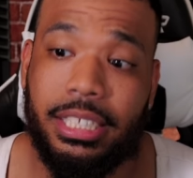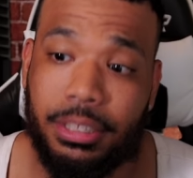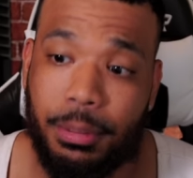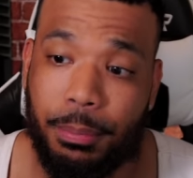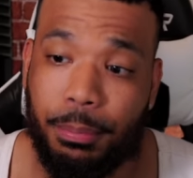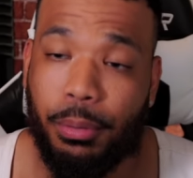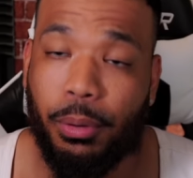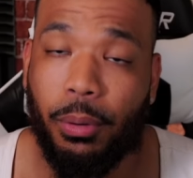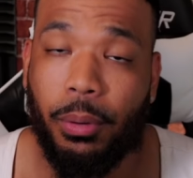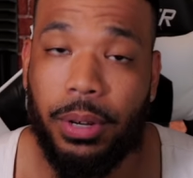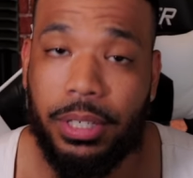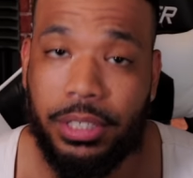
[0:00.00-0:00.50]
He's a
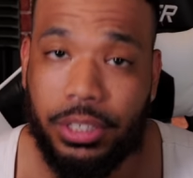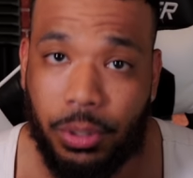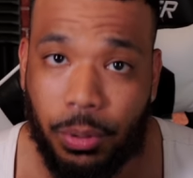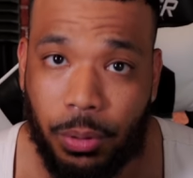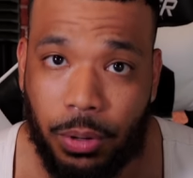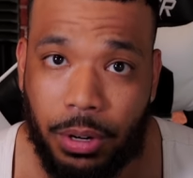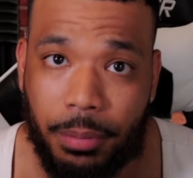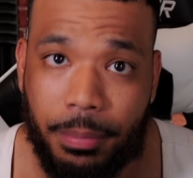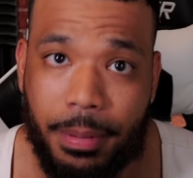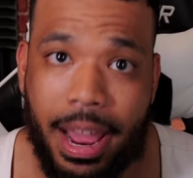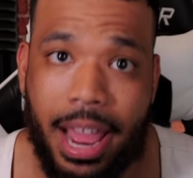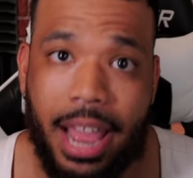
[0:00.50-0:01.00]
poised
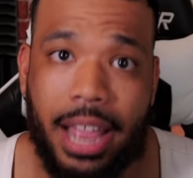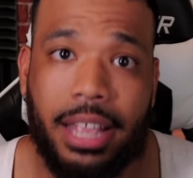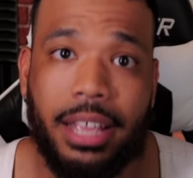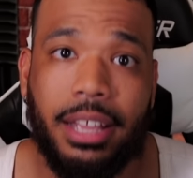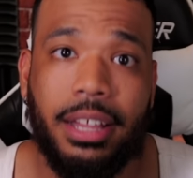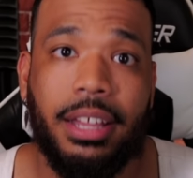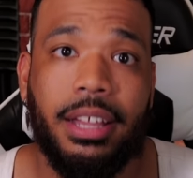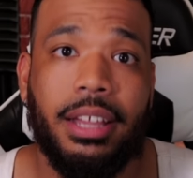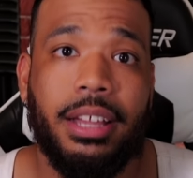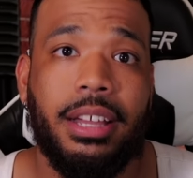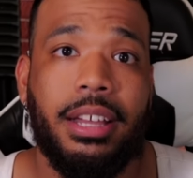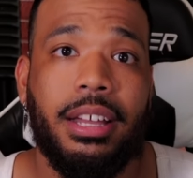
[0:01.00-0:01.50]
quarterback.
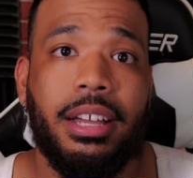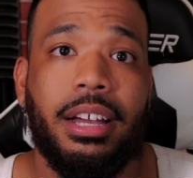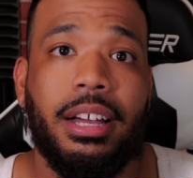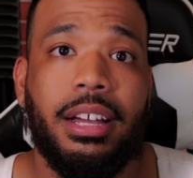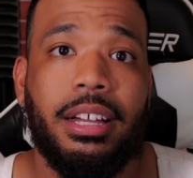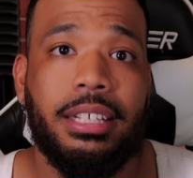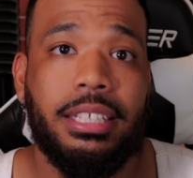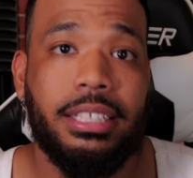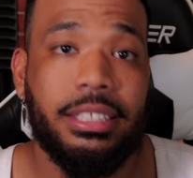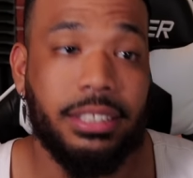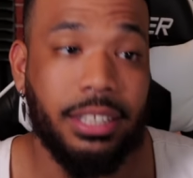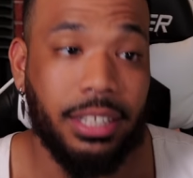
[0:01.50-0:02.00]

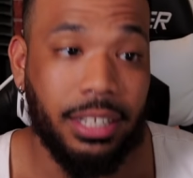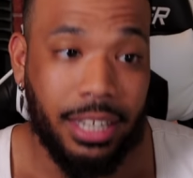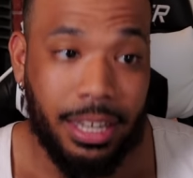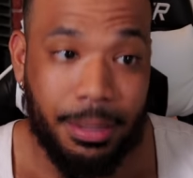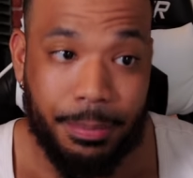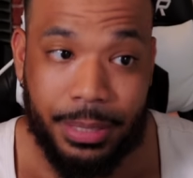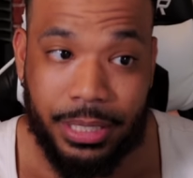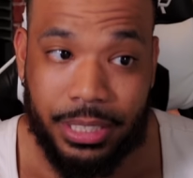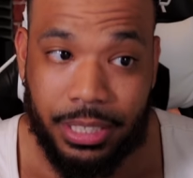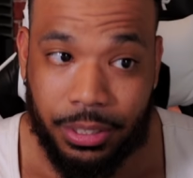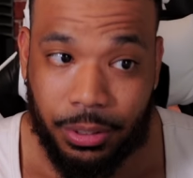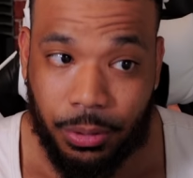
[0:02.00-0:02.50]
He's a
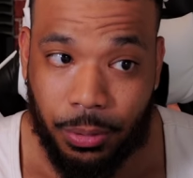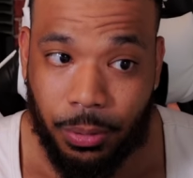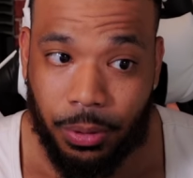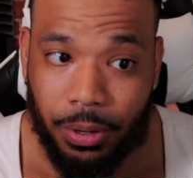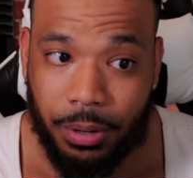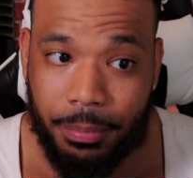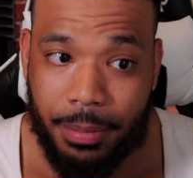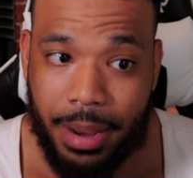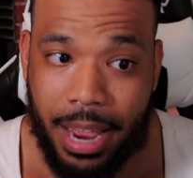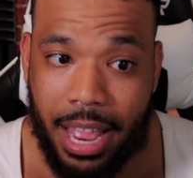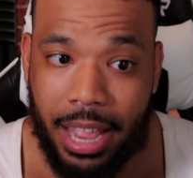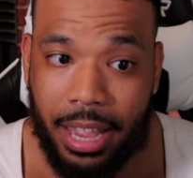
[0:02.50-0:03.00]
limited
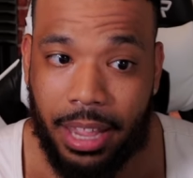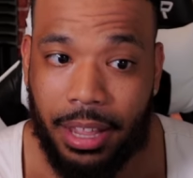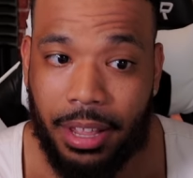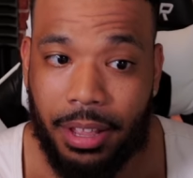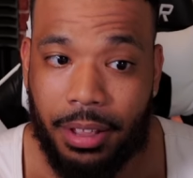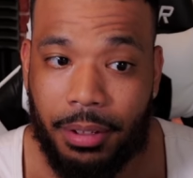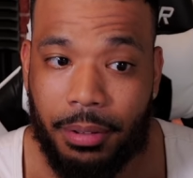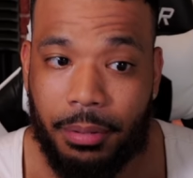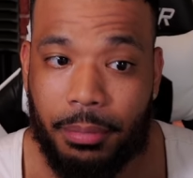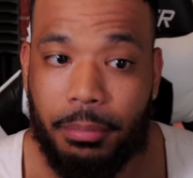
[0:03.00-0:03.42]
quarterback.